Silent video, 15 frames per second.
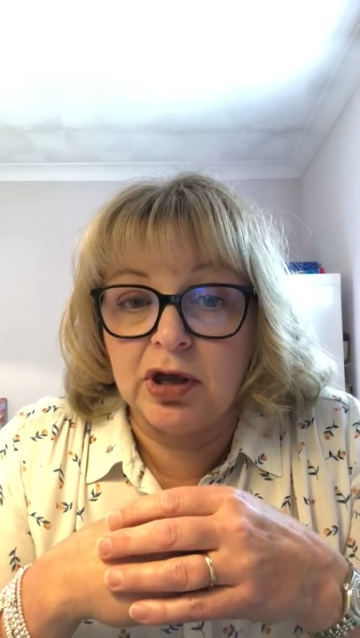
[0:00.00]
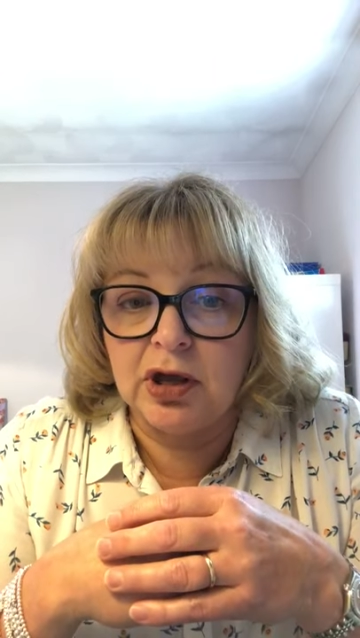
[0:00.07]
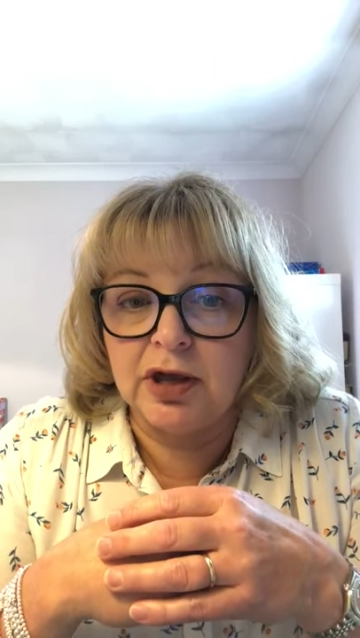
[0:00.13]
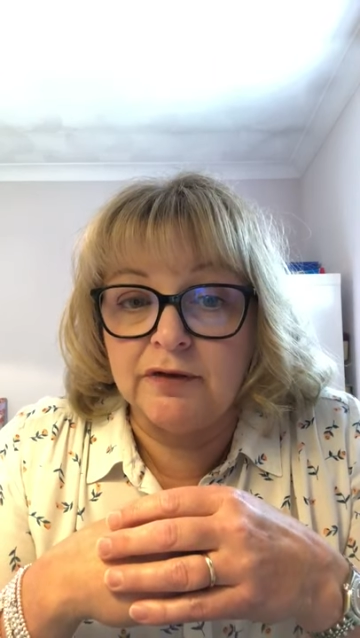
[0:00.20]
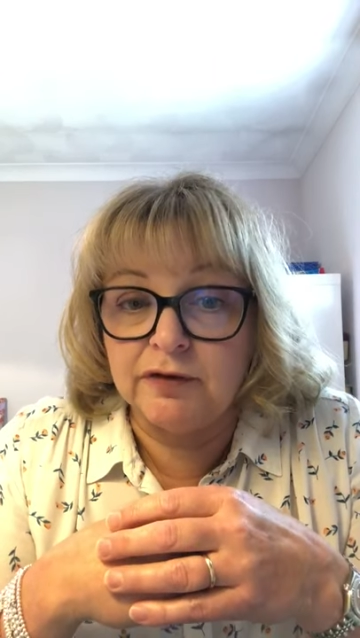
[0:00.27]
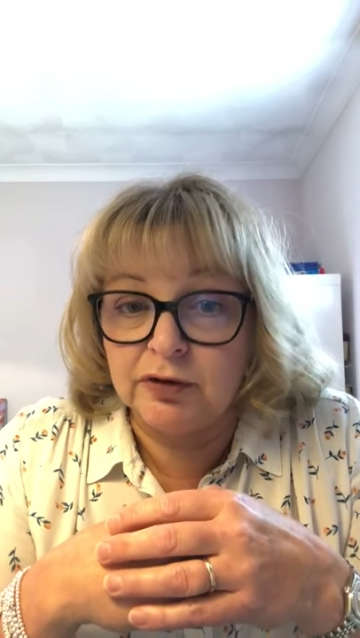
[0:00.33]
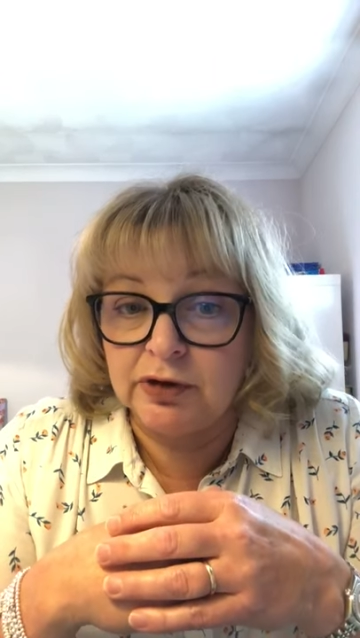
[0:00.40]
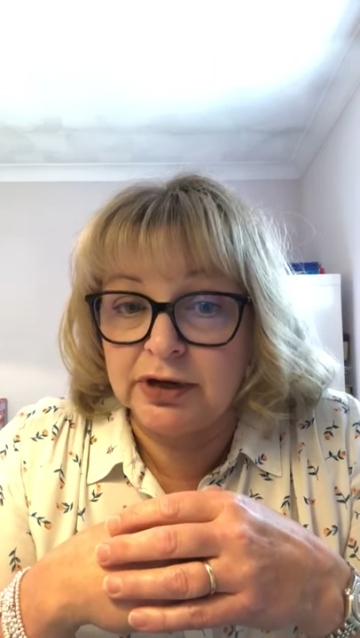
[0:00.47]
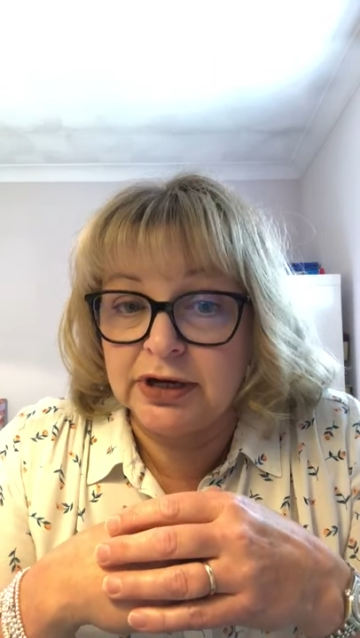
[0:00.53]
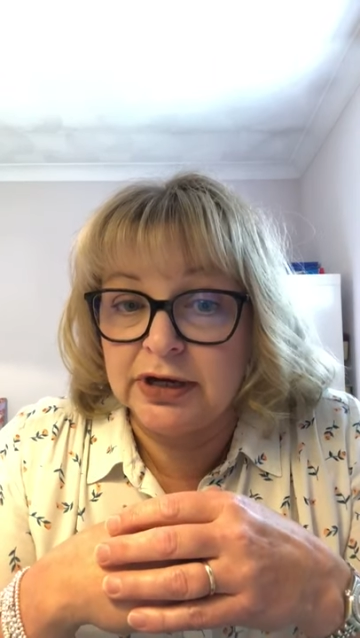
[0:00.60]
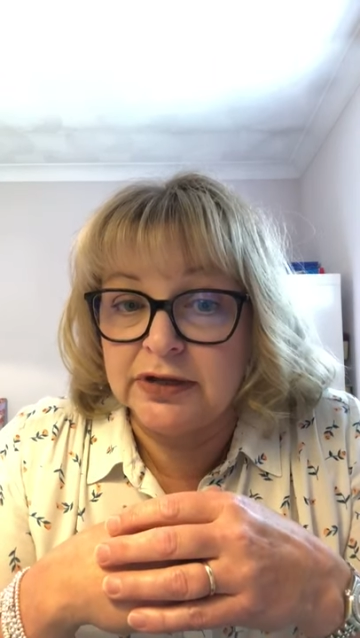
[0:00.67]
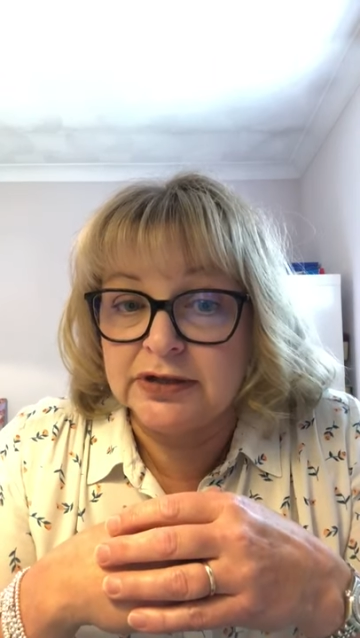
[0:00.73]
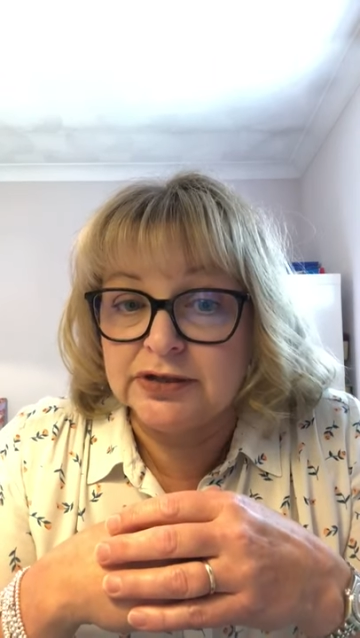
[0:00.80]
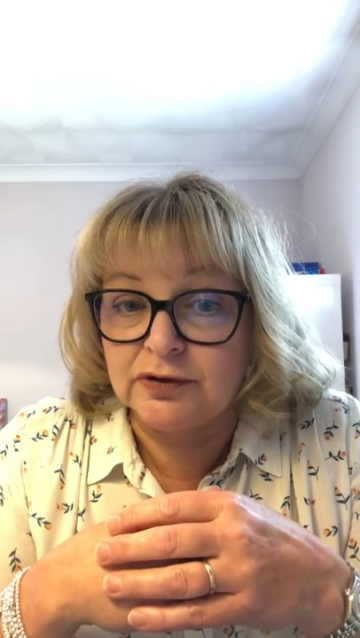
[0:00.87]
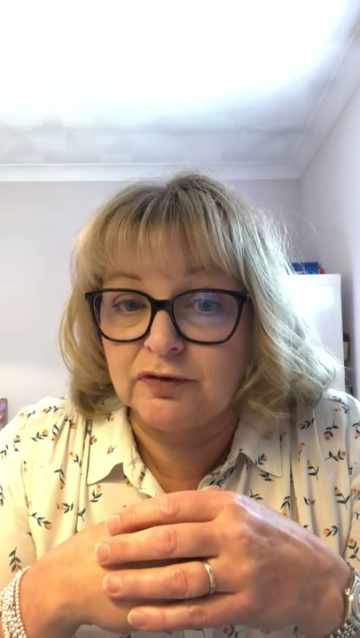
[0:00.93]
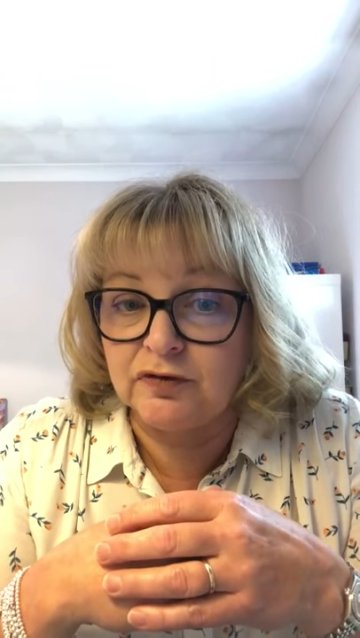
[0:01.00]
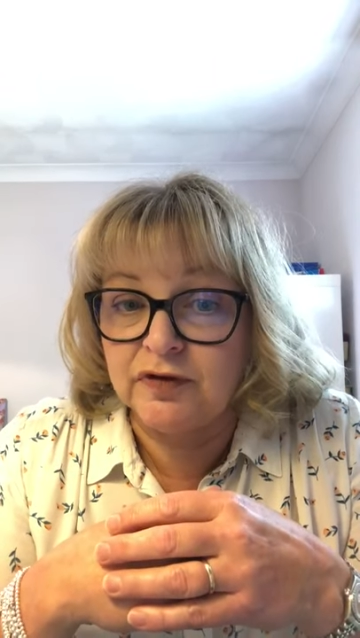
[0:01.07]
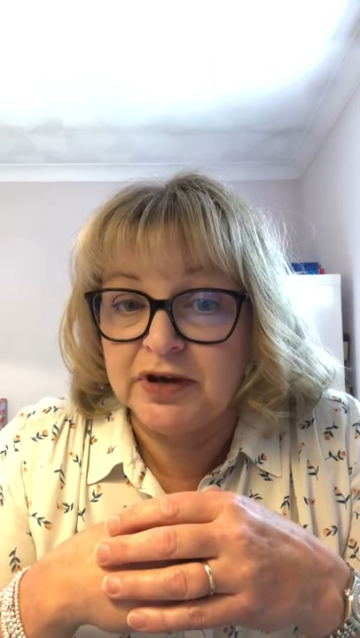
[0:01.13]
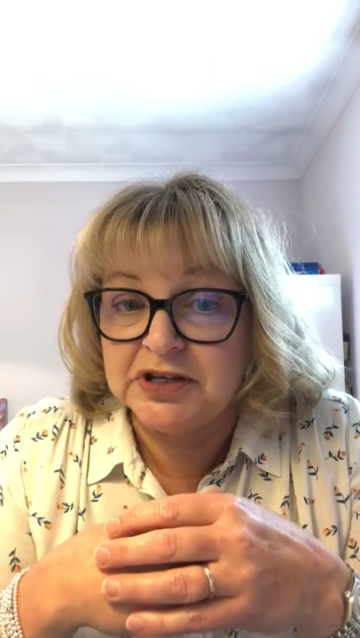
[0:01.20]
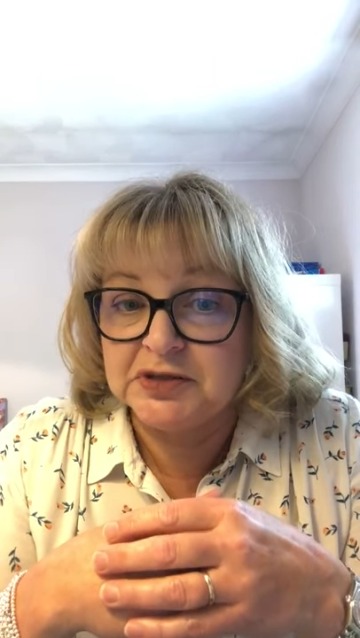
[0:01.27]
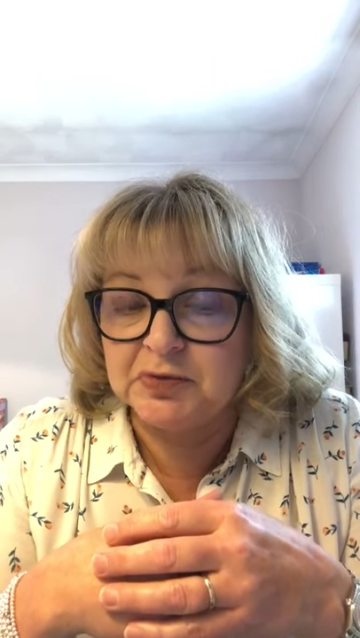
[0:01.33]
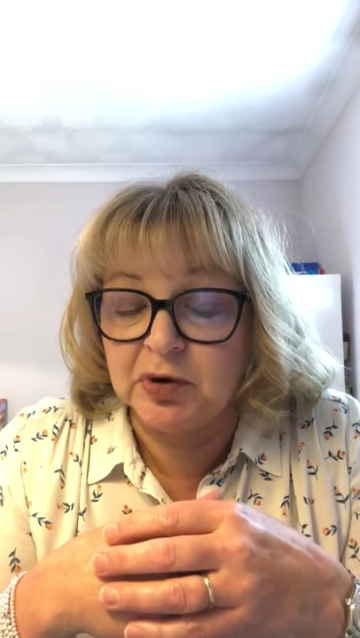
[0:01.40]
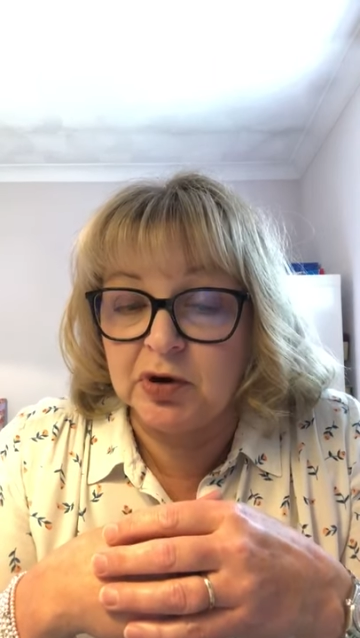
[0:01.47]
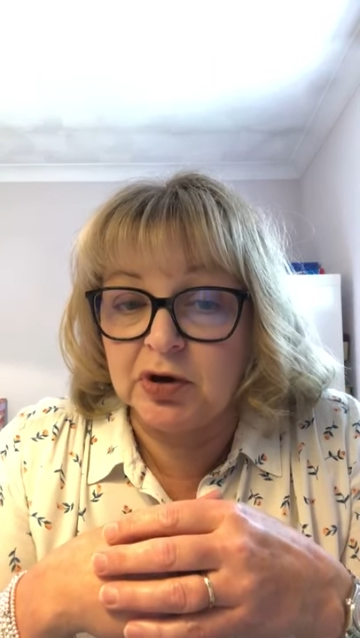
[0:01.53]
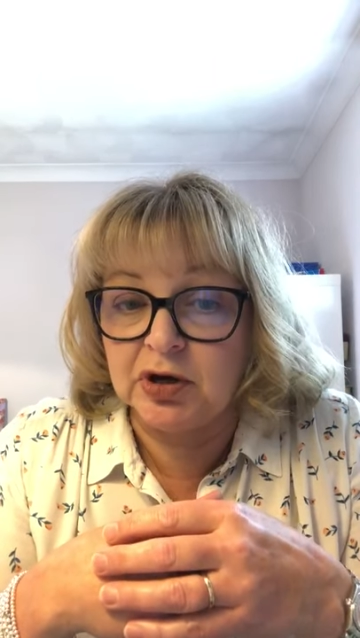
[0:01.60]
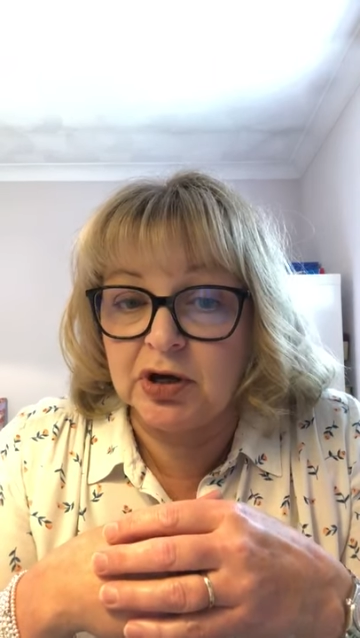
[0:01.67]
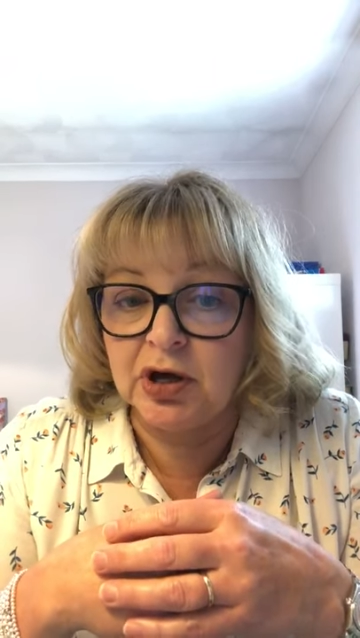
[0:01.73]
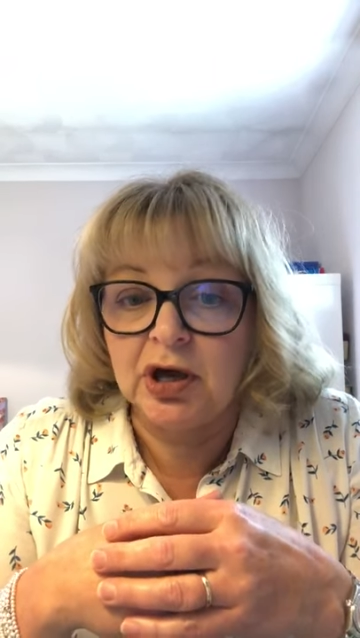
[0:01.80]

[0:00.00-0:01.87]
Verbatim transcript: if you're looking at this on Facebook,